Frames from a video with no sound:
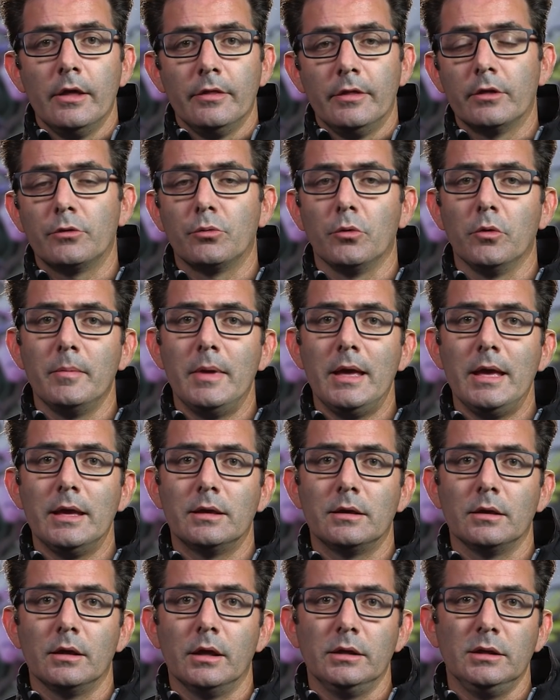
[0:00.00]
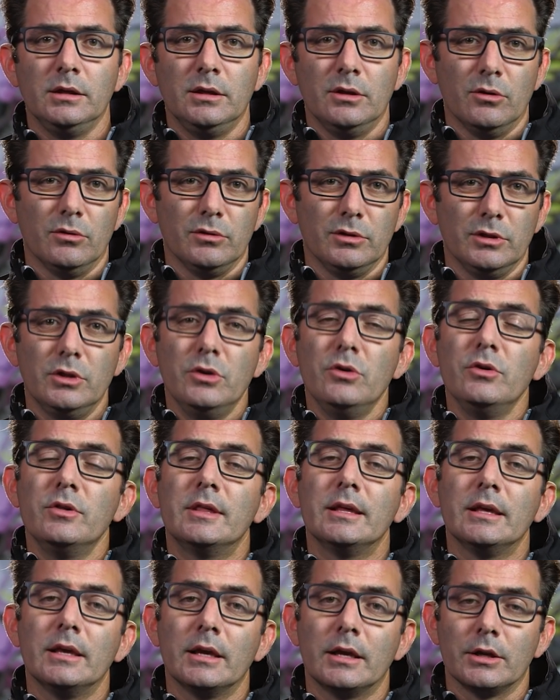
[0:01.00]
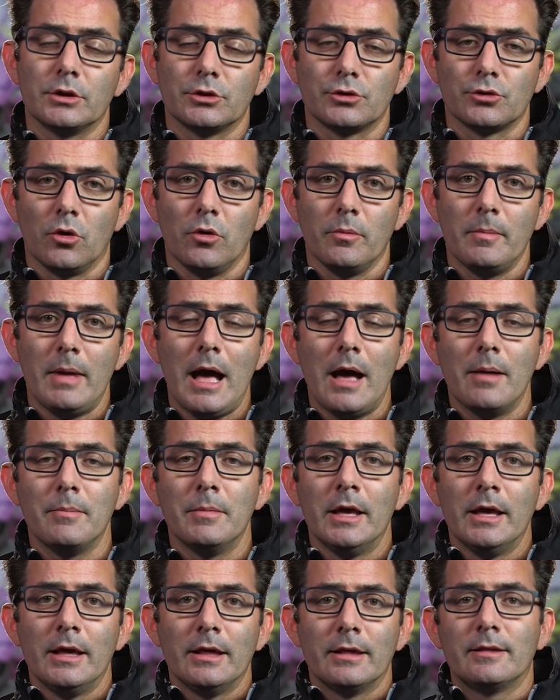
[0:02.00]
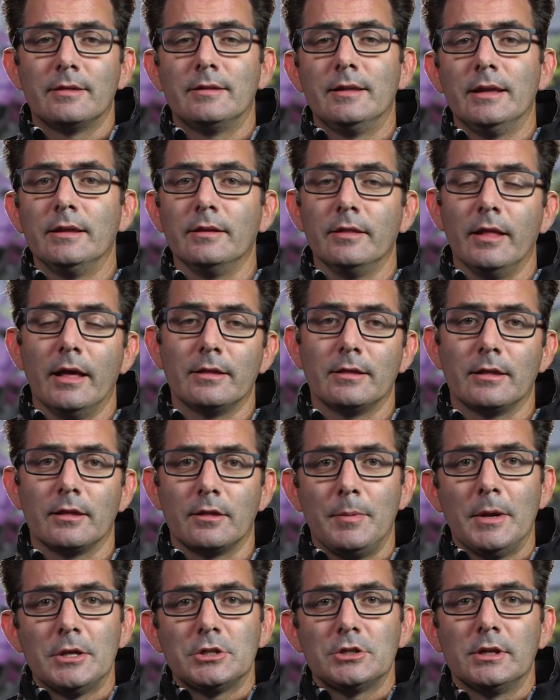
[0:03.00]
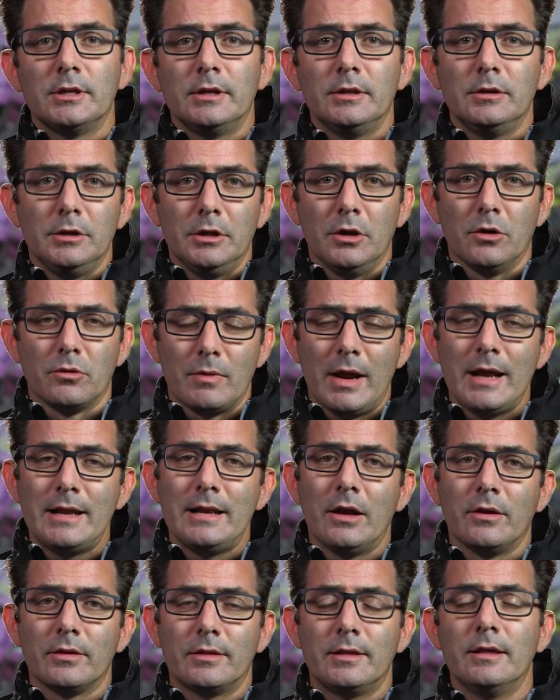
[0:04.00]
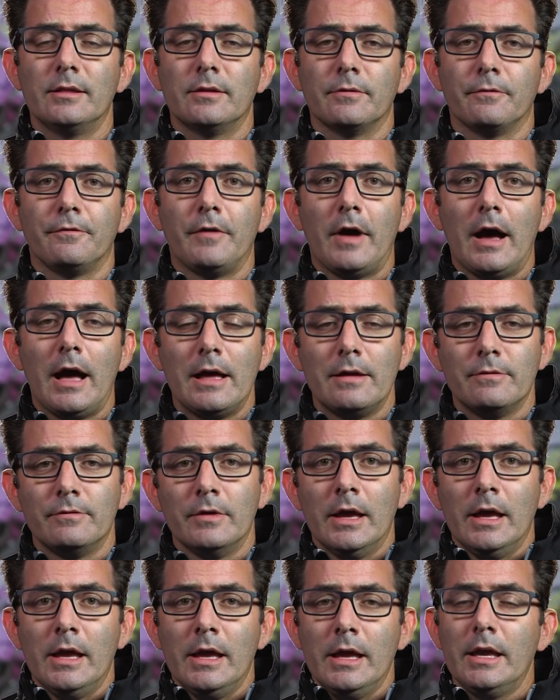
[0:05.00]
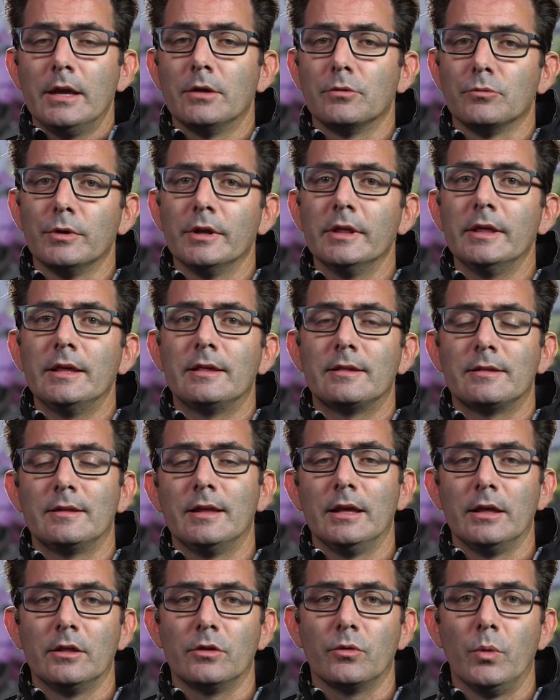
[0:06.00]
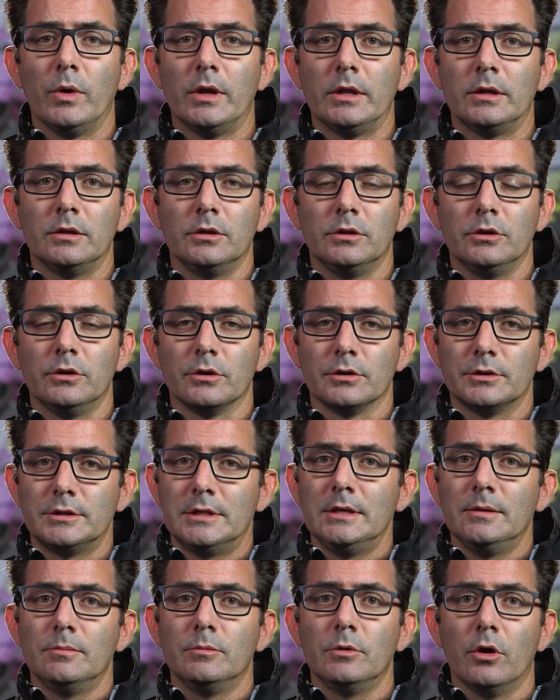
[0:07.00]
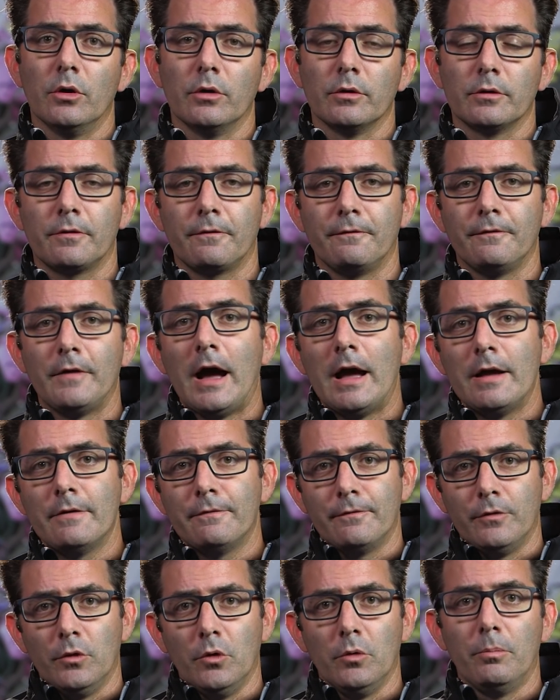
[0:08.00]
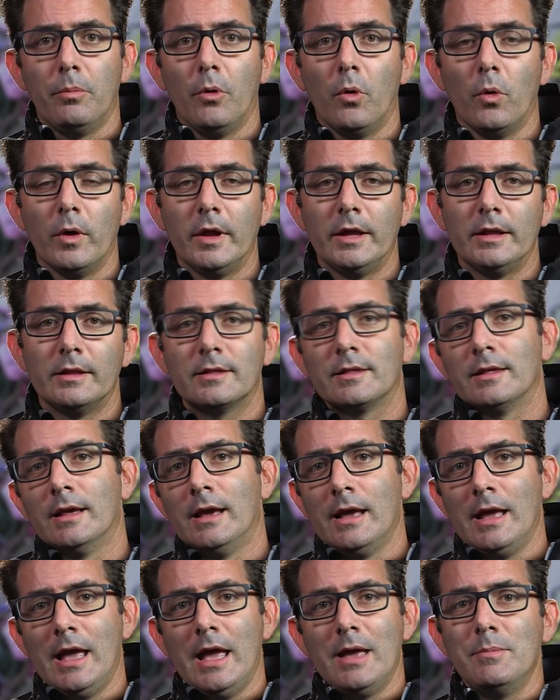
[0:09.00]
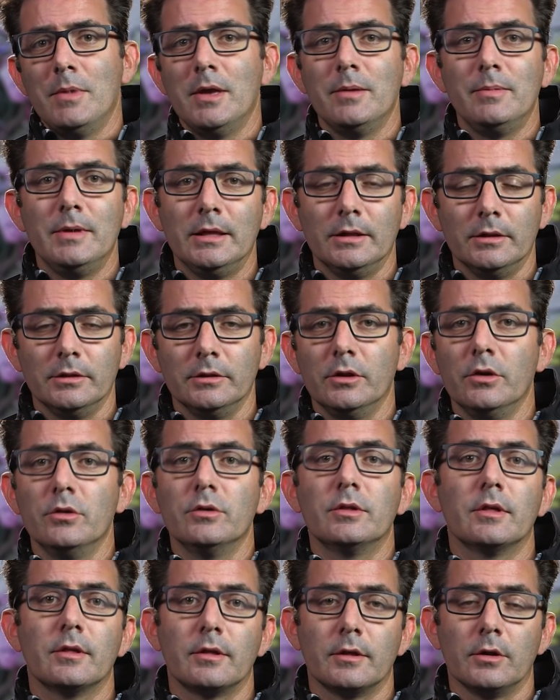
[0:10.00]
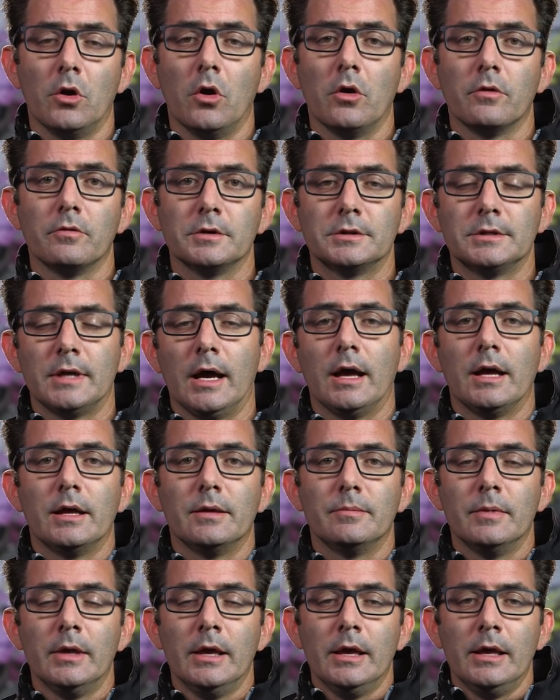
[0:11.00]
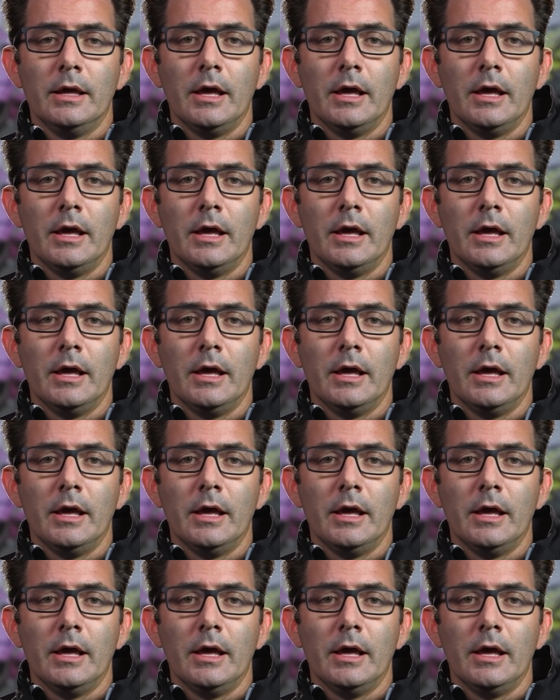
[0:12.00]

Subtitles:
This will make, losing a control map sting less, especially, right now in Season 5, it really stings when your team goes 5 full points and maybe loses in overtime.